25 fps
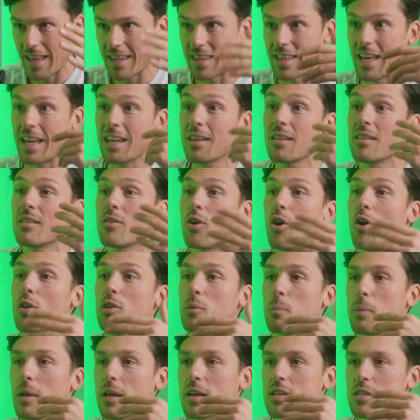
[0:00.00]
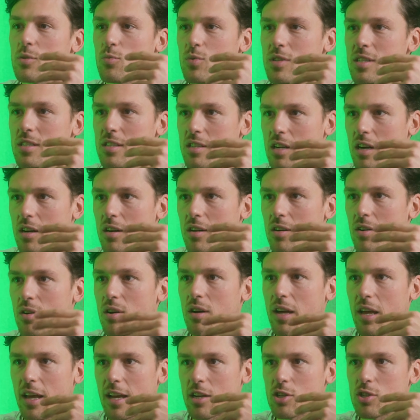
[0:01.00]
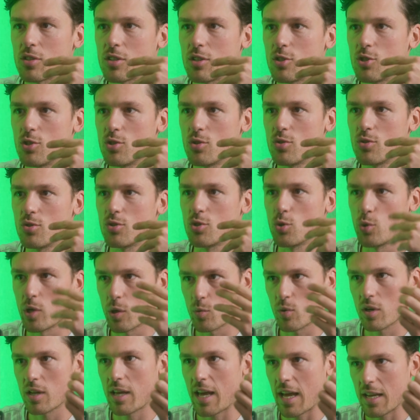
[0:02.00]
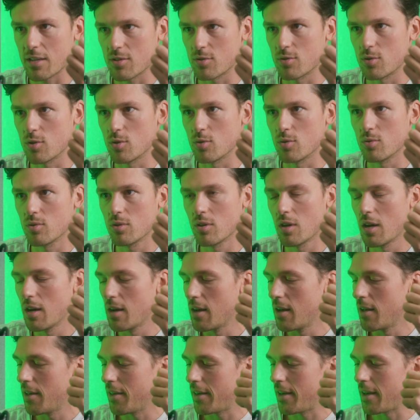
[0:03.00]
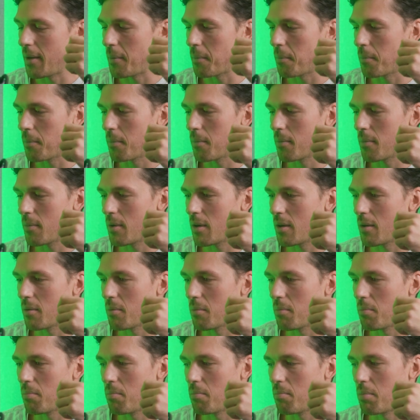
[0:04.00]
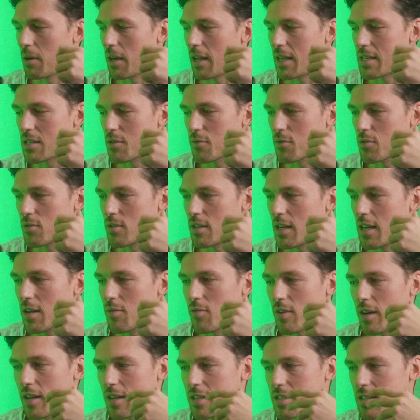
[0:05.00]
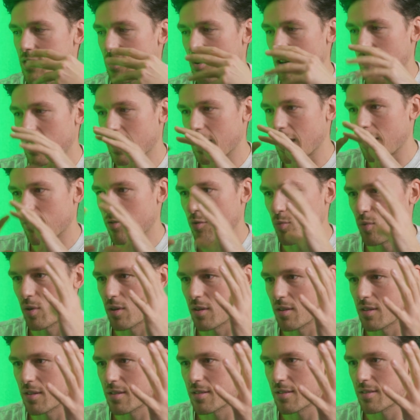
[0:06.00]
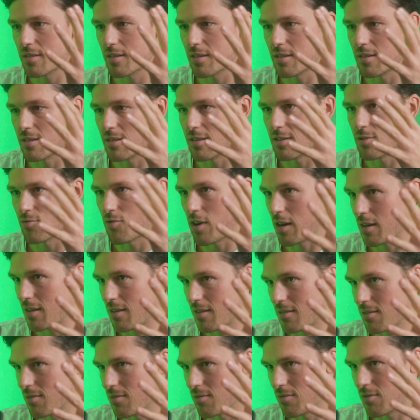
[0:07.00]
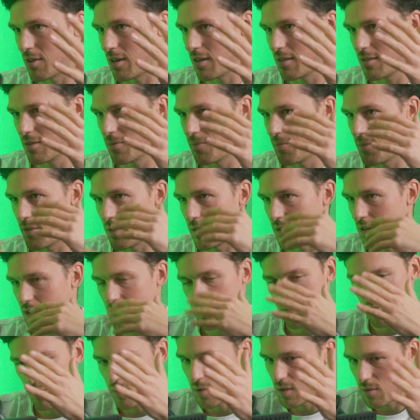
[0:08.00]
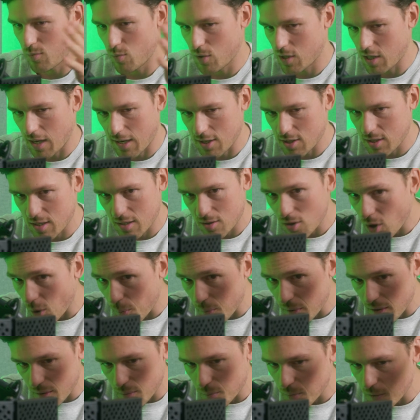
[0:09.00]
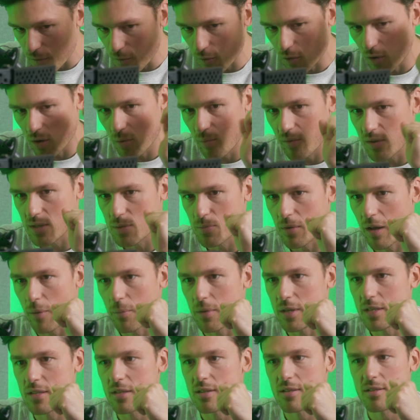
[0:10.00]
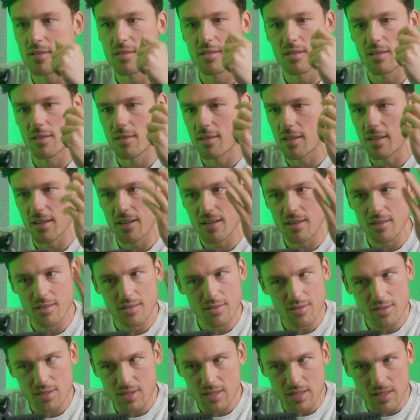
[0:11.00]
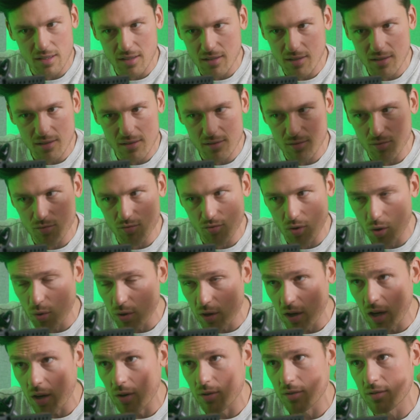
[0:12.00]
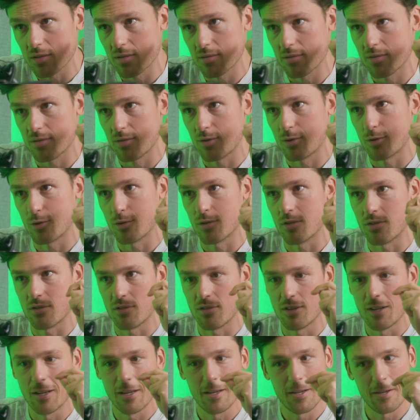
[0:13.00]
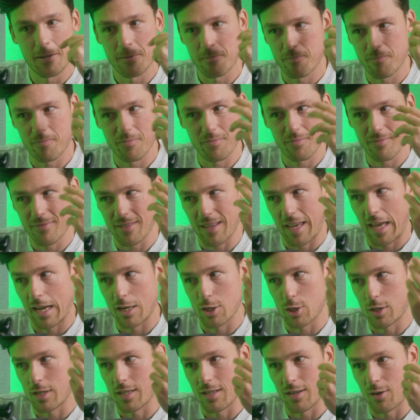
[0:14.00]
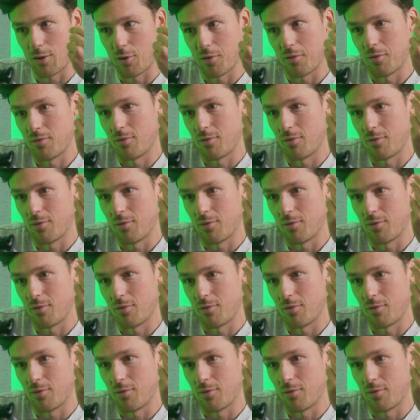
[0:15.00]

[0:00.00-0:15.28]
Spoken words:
And then all the players would start actually doing what I had to do. But as of today, right, it's not like everyone is ready, right? As we touched the topic before with the smart meters, they are still rolling out, or actually